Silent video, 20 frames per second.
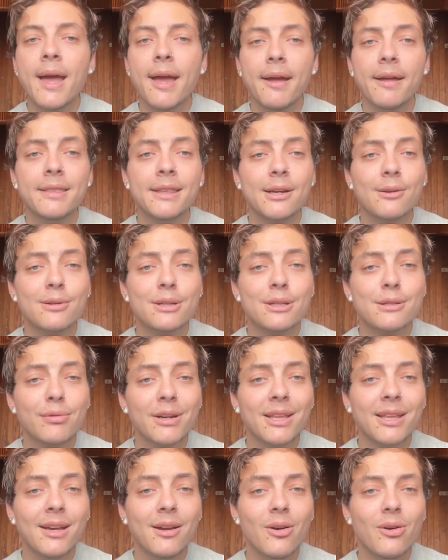and there was
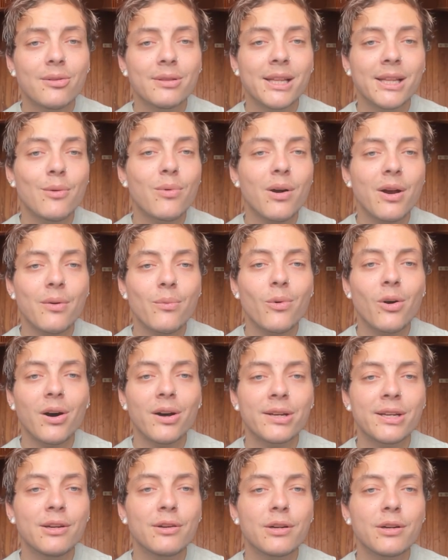really only one
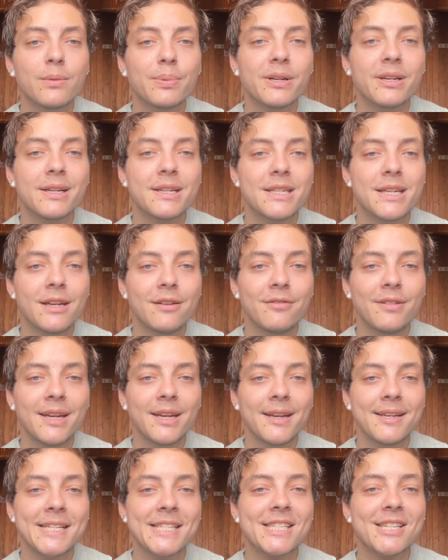wall you could put a
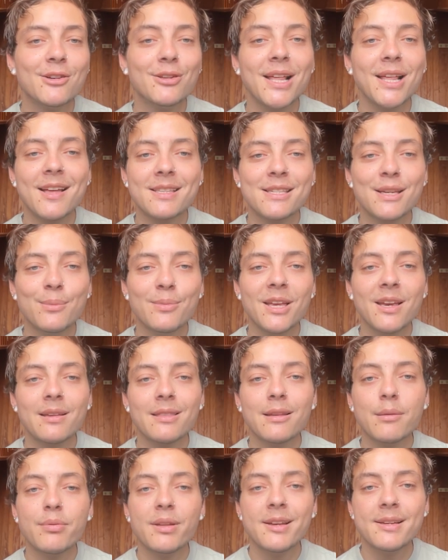TV, so that seemed like
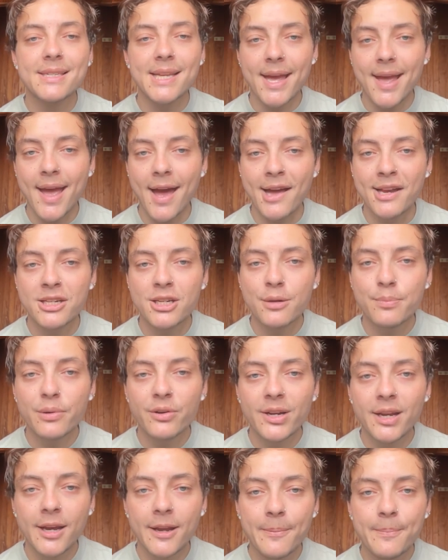the place I had to
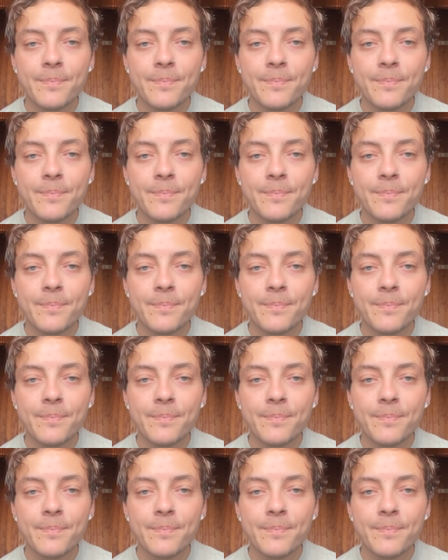put it.